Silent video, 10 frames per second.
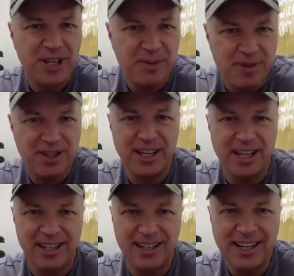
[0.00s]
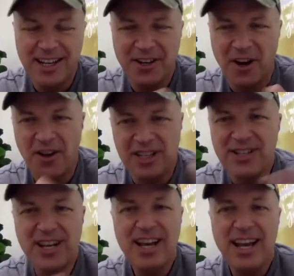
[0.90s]
Paul and Timothy, and
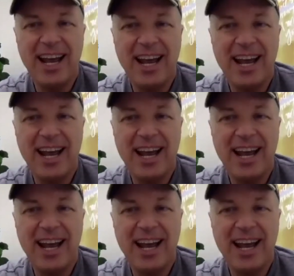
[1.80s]
all these.